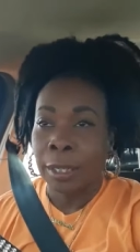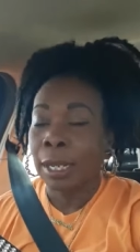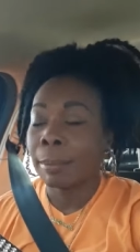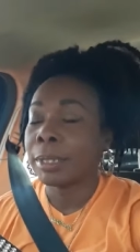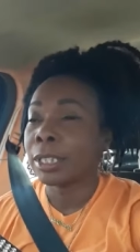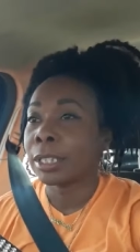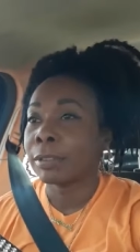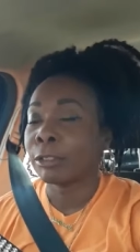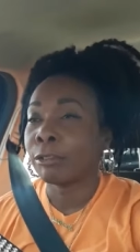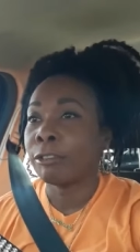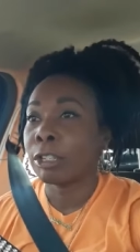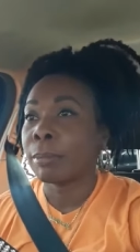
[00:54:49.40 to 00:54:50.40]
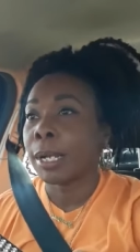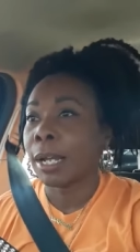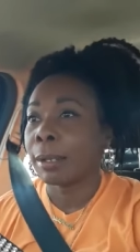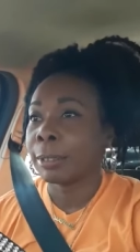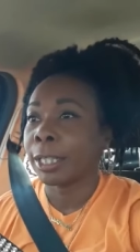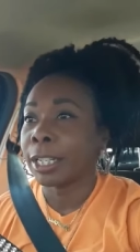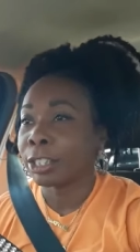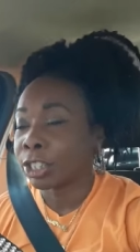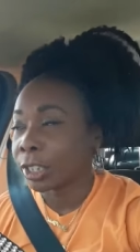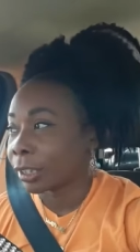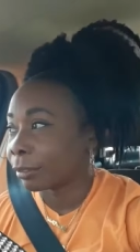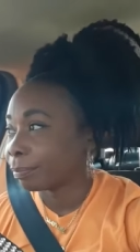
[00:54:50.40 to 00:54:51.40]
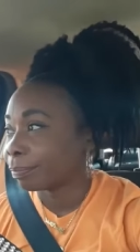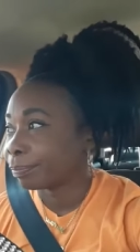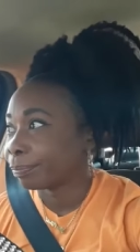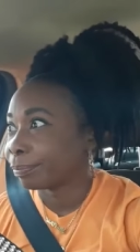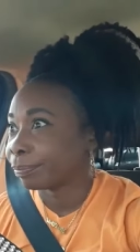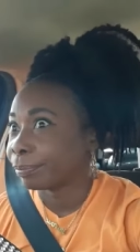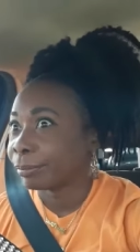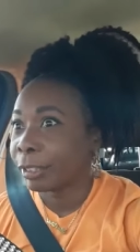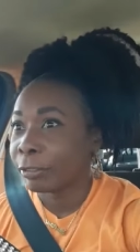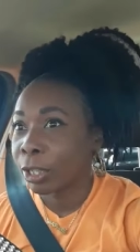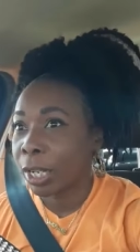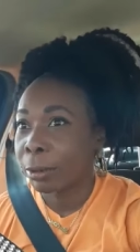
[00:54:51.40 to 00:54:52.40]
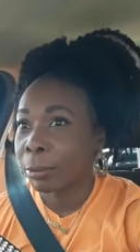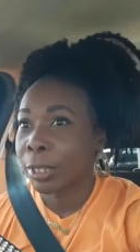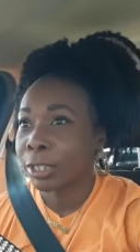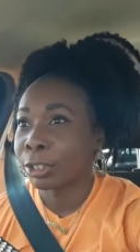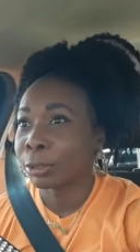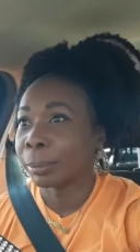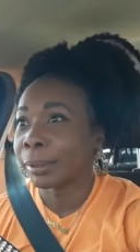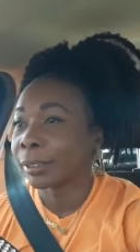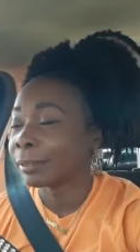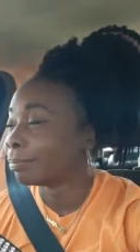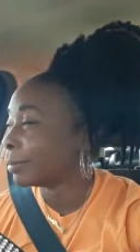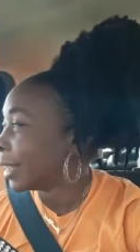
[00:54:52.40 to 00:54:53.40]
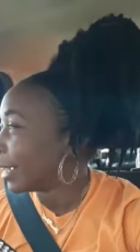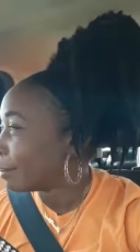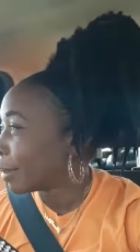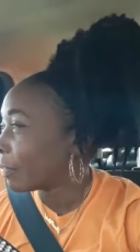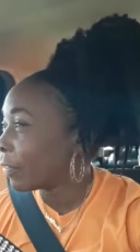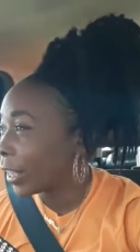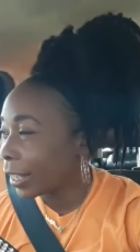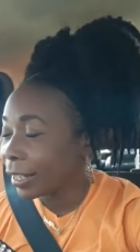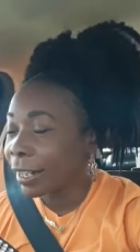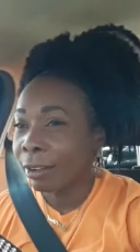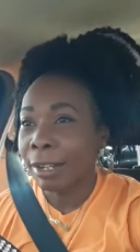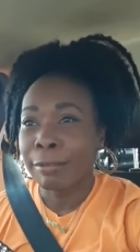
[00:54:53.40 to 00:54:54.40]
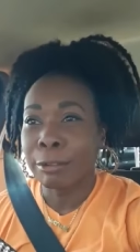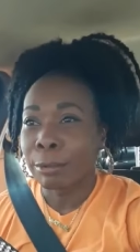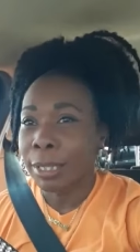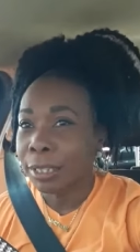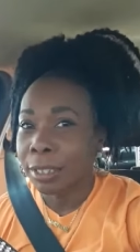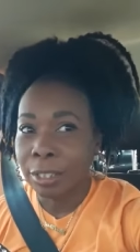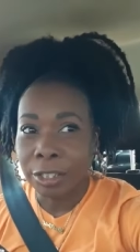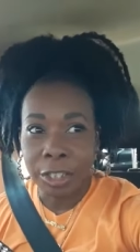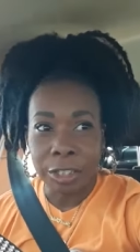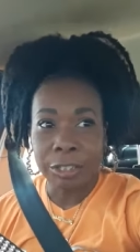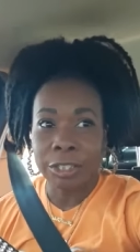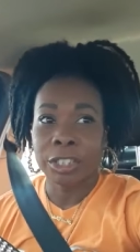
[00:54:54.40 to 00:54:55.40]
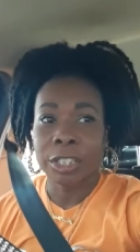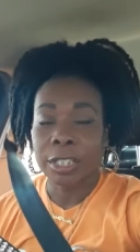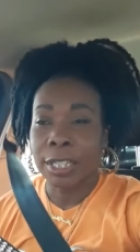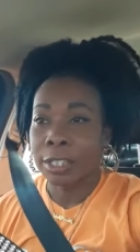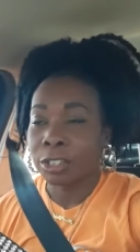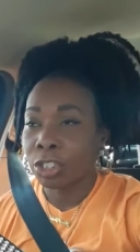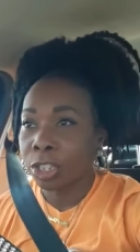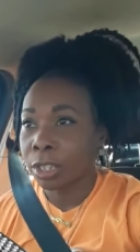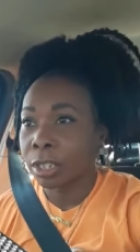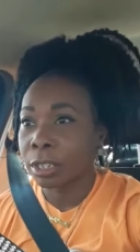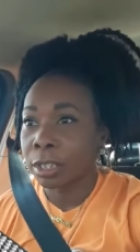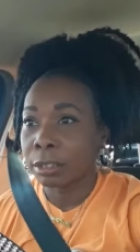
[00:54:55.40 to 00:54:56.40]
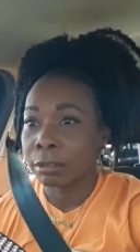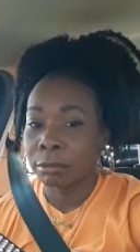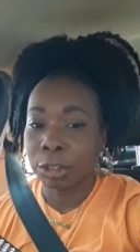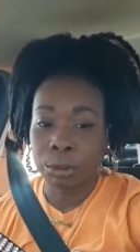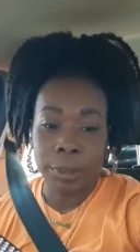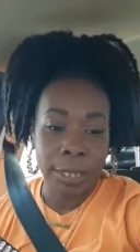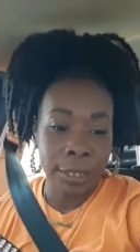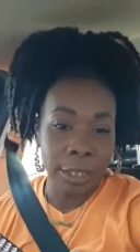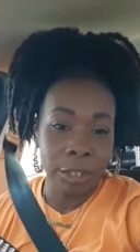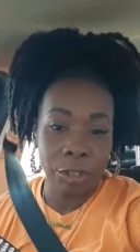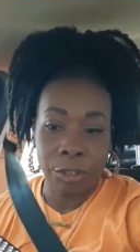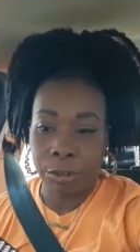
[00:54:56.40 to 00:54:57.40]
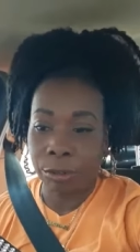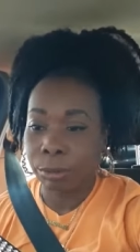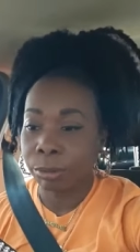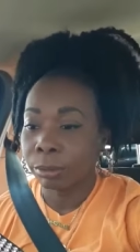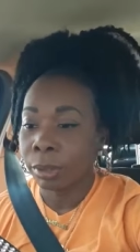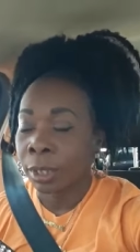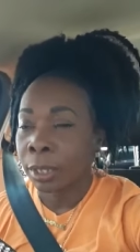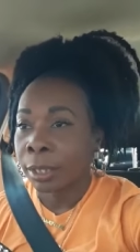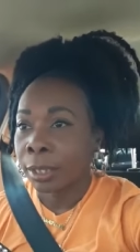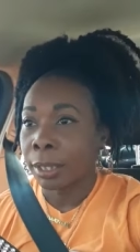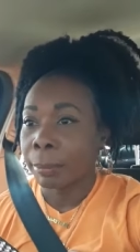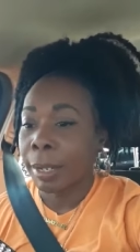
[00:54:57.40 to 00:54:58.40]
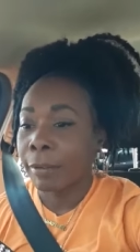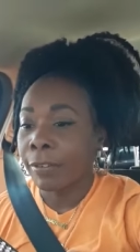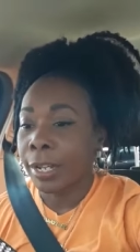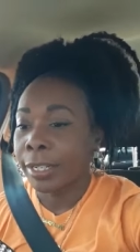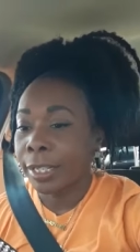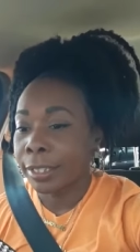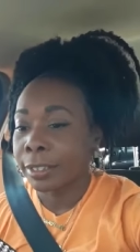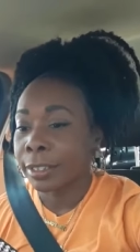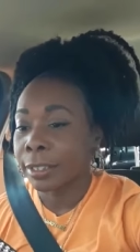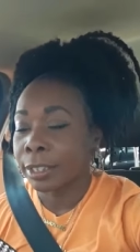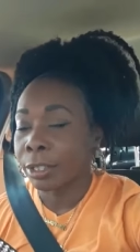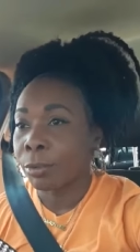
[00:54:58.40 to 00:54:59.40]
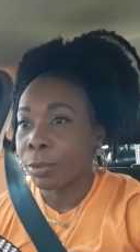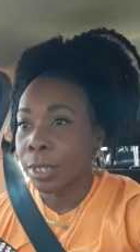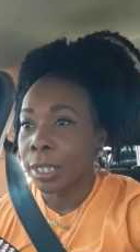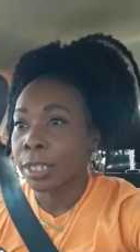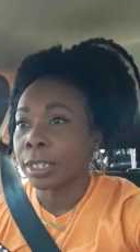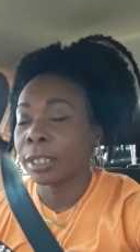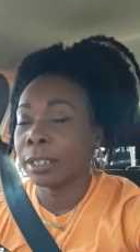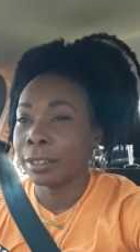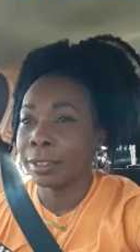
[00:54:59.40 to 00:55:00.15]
I'm going to just fulfill my obligation even though I don't want to. But but then I'll have the rest of the year to just kind of chill and do what I need to do, get my finances in order.